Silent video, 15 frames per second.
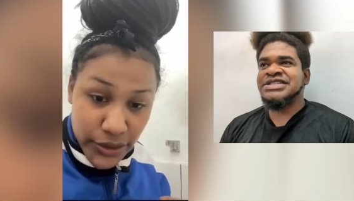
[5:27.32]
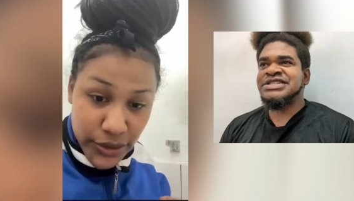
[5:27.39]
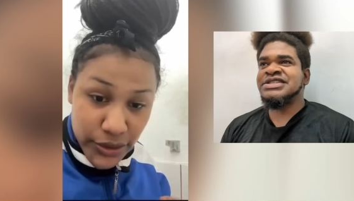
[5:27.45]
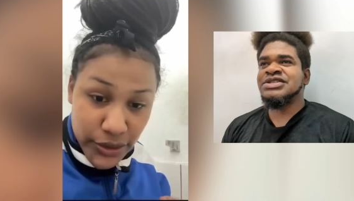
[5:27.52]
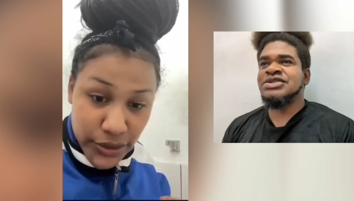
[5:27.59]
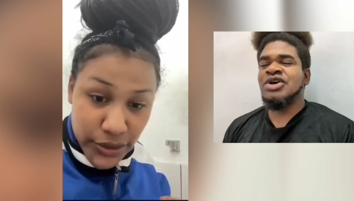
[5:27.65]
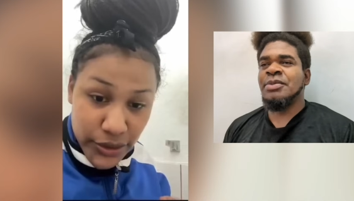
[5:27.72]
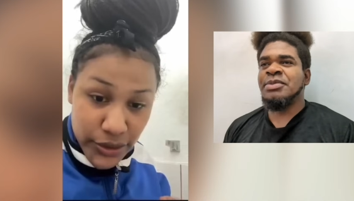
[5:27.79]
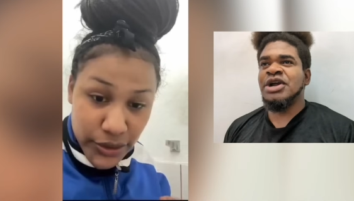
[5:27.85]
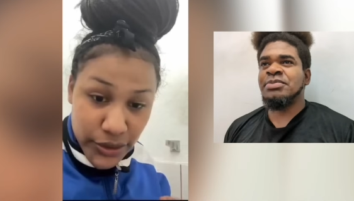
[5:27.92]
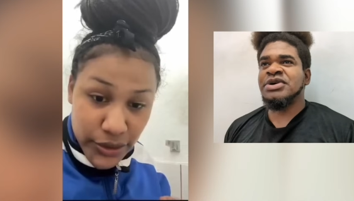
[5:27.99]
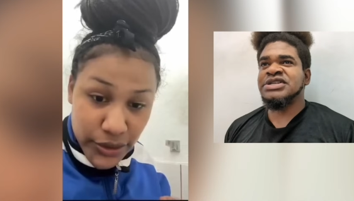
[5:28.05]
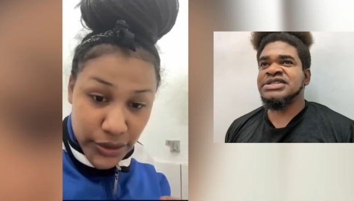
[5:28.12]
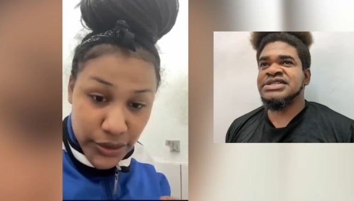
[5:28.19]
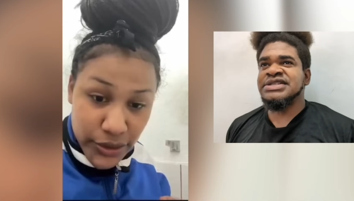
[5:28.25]
Speaker 1: season coming
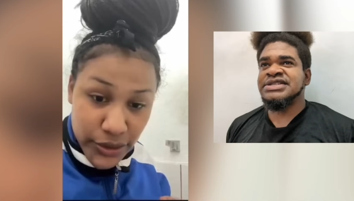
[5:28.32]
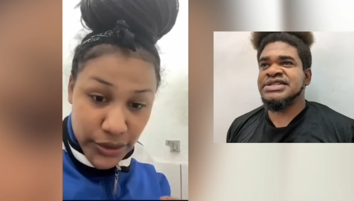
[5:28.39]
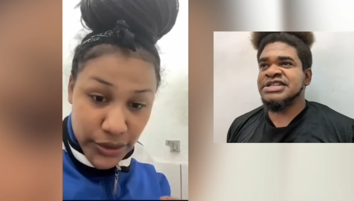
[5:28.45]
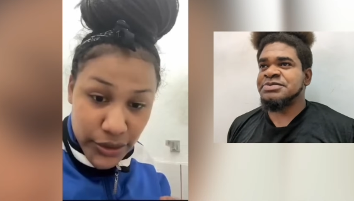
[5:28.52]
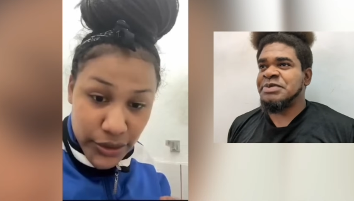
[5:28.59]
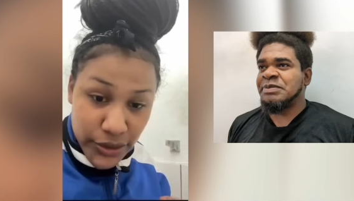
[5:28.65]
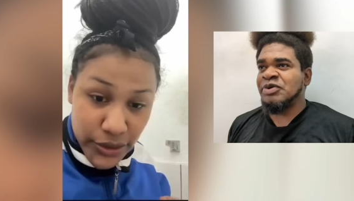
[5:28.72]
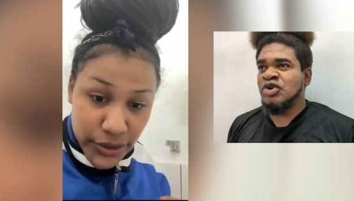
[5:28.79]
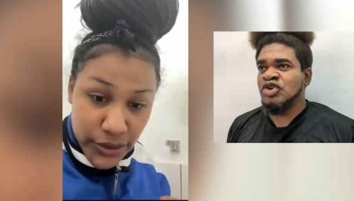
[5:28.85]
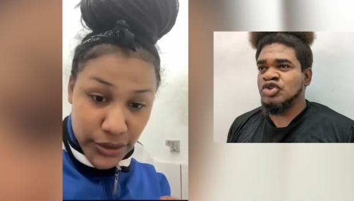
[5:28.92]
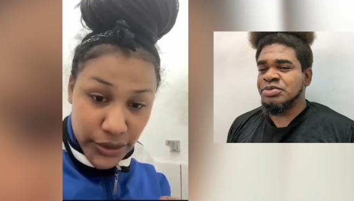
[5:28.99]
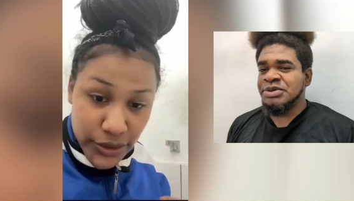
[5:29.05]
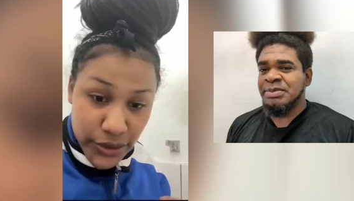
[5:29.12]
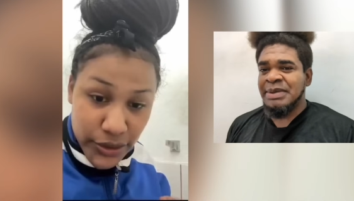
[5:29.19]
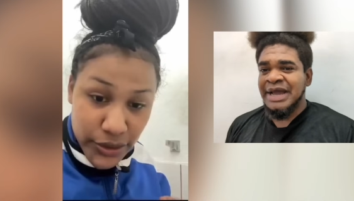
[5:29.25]
up, brothers and sisters. People
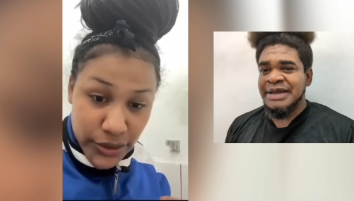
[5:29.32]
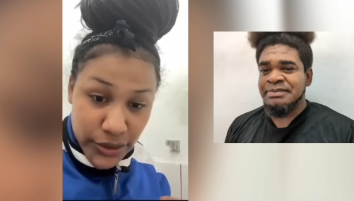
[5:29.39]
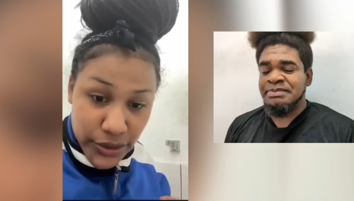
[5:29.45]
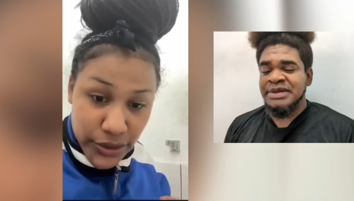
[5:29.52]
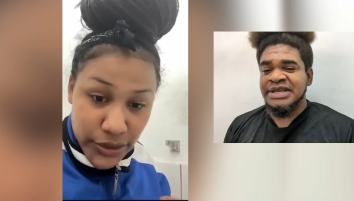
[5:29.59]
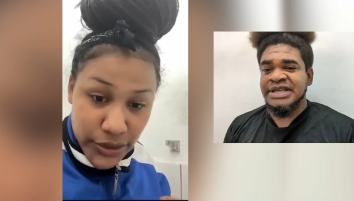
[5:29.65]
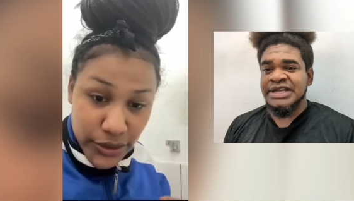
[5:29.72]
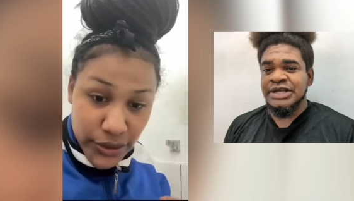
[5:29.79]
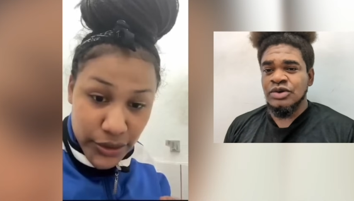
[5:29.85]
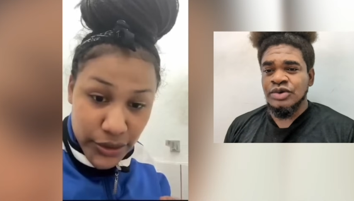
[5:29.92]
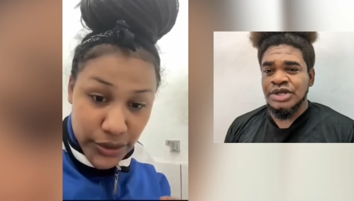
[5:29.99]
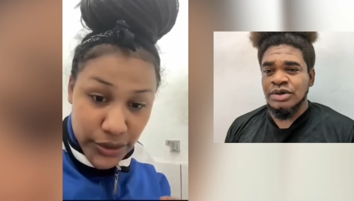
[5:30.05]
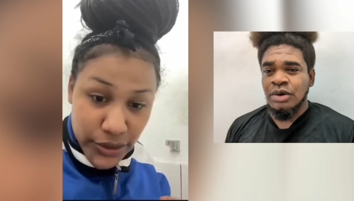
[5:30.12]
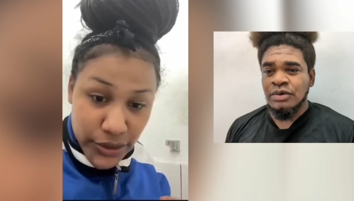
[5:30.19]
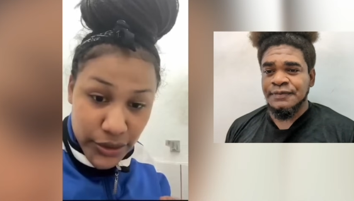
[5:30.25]
going to be buying bikini
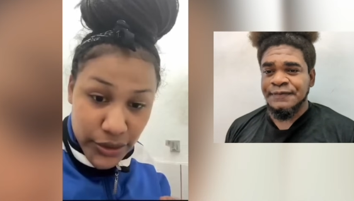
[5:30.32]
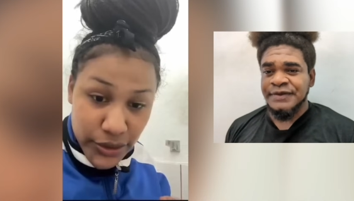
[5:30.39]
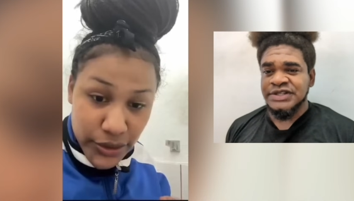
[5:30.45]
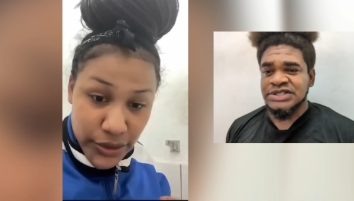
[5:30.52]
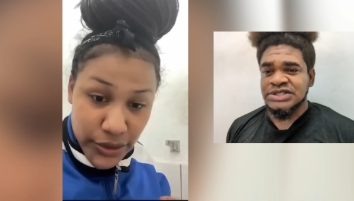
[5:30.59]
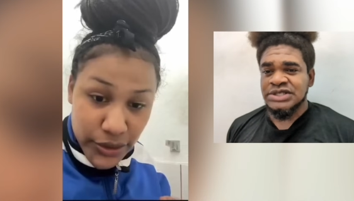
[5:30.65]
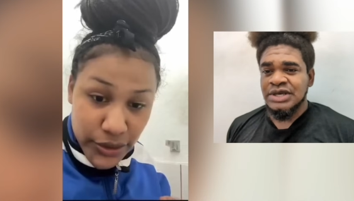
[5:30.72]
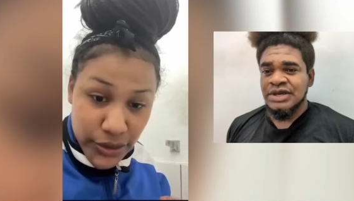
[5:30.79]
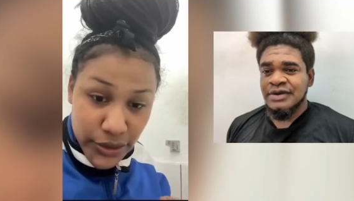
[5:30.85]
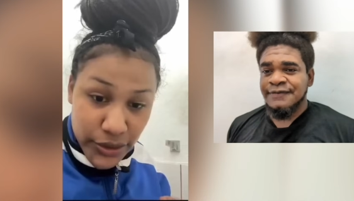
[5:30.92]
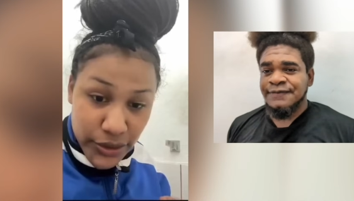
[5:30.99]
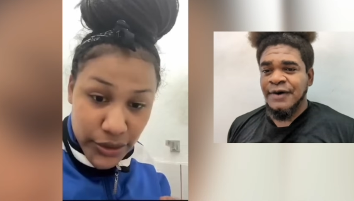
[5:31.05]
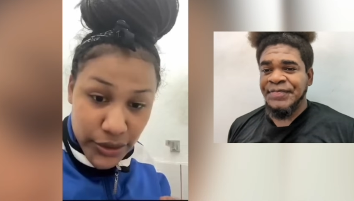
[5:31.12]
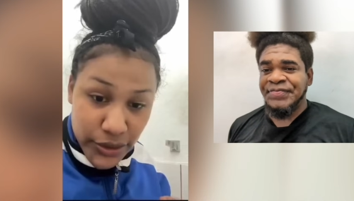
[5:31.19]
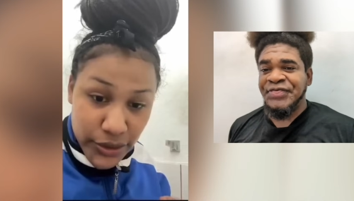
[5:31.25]
looking outfits
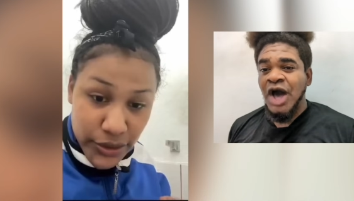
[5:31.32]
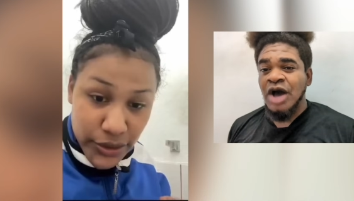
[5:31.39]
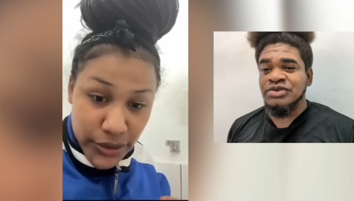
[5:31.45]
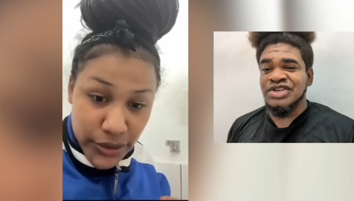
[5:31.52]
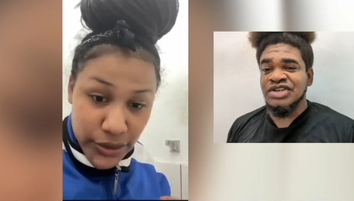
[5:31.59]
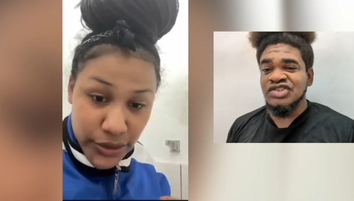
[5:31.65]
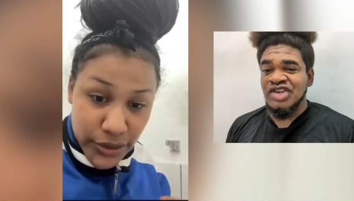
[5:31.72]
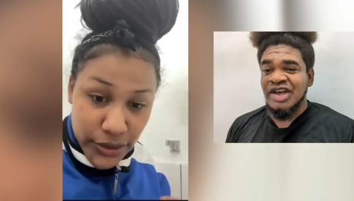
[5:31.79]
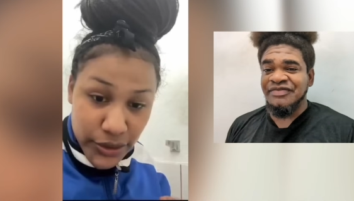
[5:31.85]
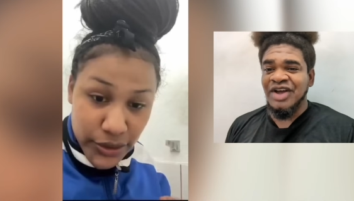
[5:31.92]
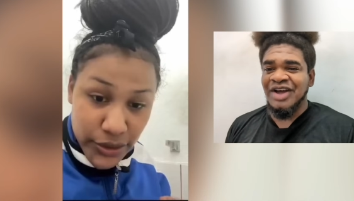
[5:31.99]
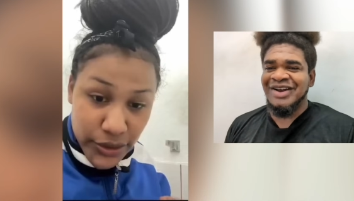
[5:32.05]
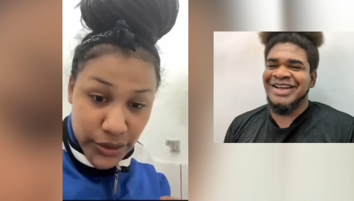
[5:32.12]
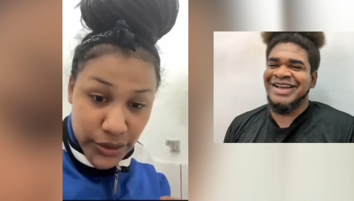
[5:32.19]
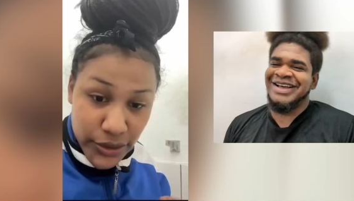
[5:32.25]
for thousands of
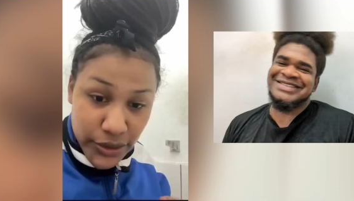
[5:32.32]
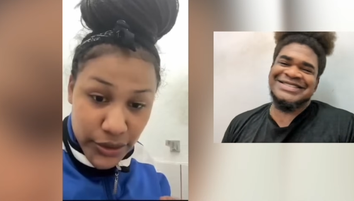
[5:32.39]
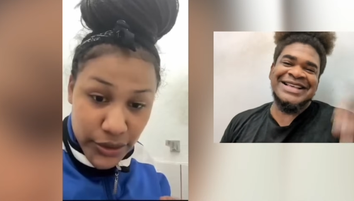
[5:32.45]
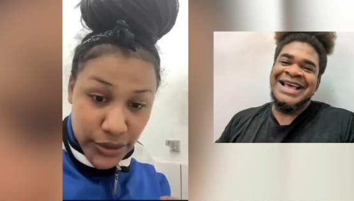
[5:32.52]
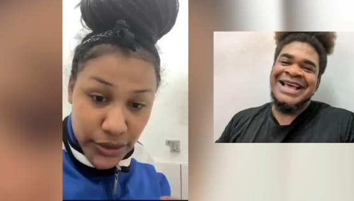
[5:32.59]
dollars.